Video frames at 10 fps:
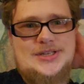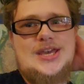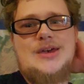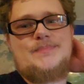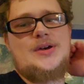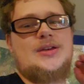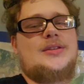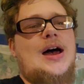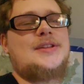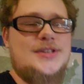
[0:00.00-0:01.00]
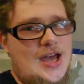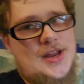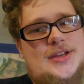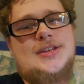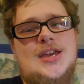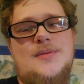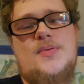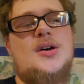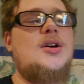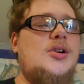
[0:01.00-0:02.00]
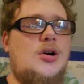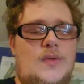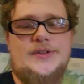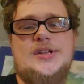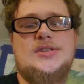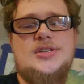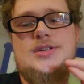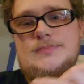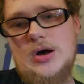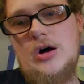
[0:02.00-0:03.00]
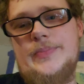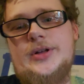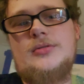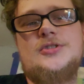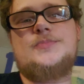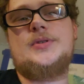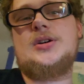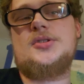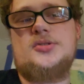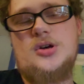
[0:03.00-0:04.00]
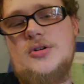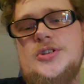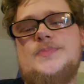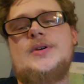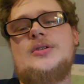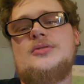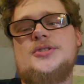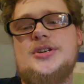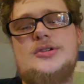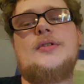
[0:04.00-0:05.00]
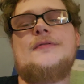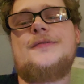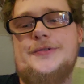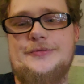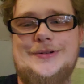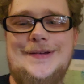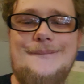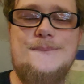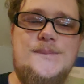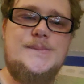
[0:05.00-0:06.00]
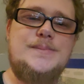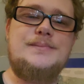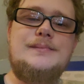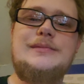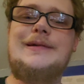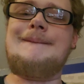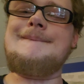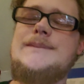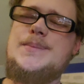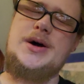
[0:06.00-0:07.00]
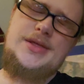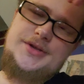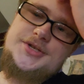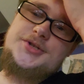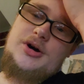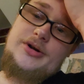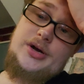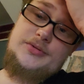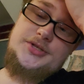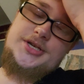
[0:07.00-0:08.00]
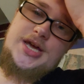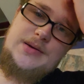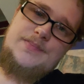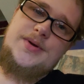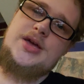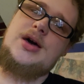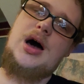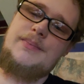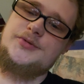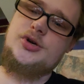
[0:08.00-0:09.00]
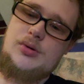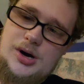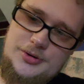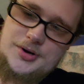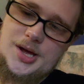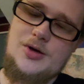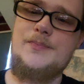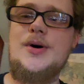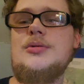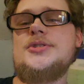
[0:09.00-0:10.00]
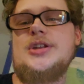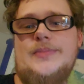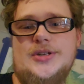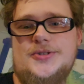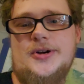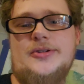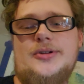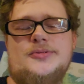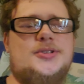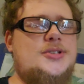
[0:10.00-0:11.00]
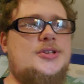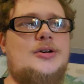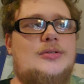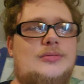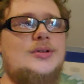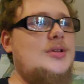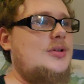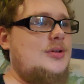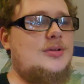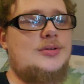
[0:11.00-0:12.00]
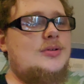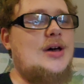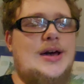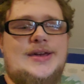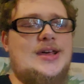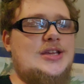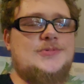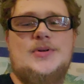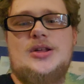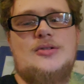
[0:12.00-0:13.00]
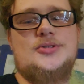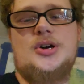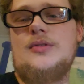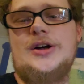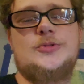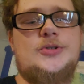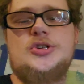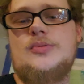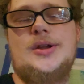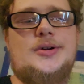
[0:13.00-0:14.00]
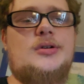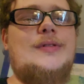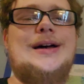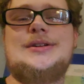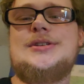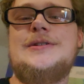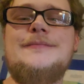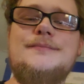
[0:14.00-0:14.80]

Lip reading: to keep collecting small bills because large bills can go to food. But the star notes can be up to $100 bills can be star notes. So again, it's one of those, collect what you want to collect.